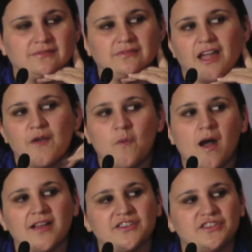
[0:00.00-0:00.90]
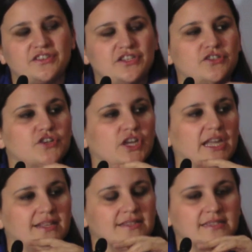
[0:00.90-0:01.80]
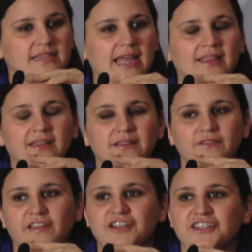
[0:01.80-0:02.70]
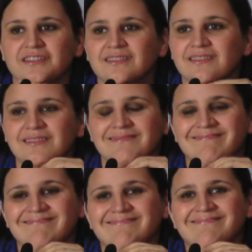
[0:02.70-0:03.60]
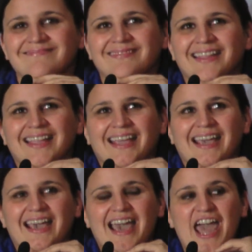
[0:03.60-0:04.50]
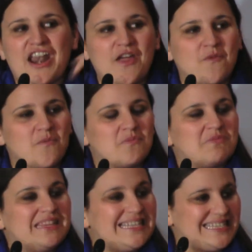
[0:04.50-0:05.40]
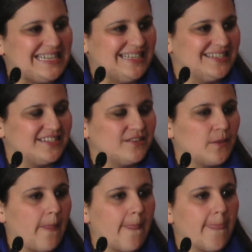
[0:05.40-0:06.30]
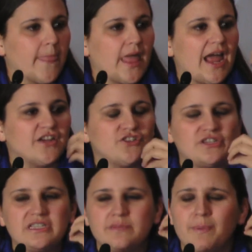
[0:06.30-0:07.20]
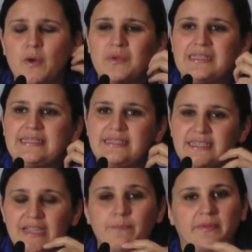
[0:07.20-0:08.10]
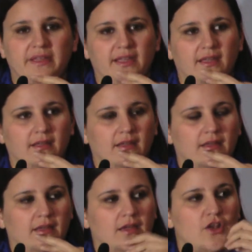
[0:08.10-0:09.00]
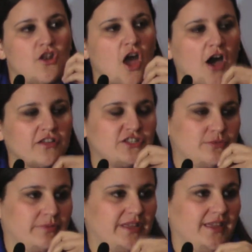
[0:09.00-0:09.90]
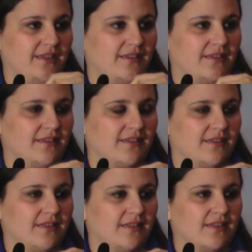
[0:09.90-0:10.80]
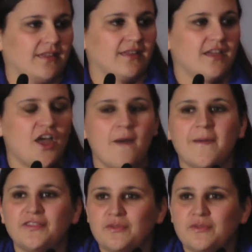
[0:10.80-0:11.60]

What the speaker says: I watched as she took in silent confessions, and I listened as she spoke deeply, knowledgeably, about the